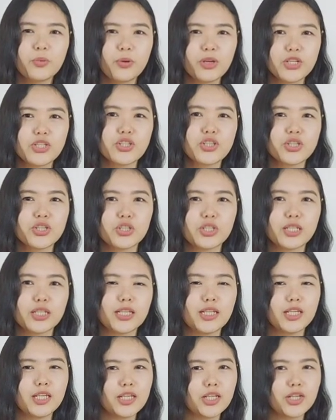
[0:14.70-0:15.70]

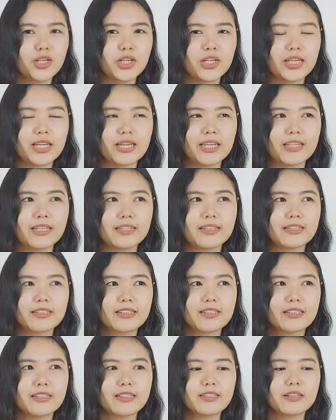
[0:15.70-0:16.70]
question here
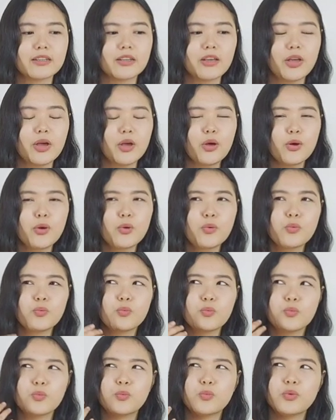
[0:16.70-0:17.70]
is,
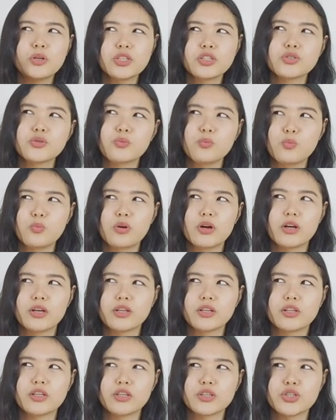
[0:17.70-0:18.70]
which
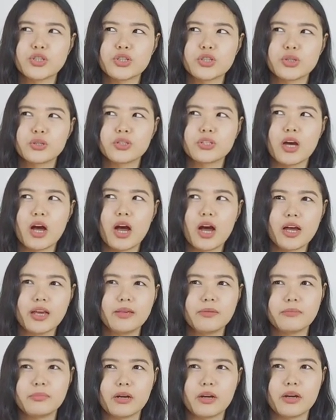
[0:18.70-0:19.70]
one should
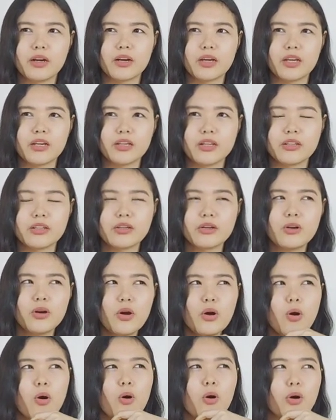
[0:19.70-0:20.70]
I buy,
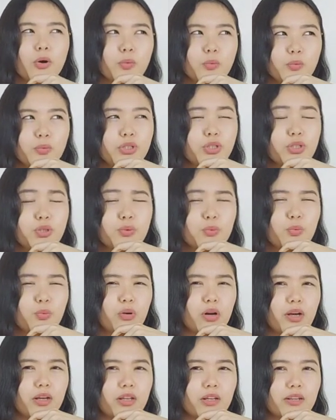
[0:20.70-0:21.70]
or which
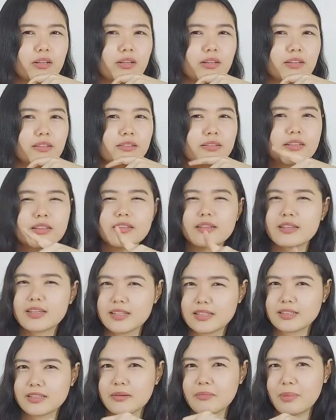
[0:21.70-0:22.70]
one
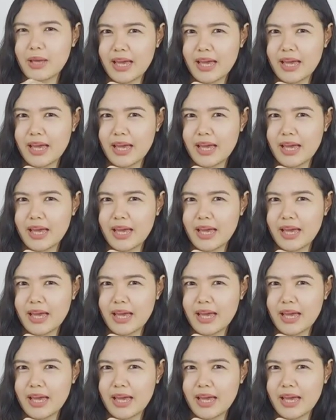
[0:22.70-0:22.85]
is the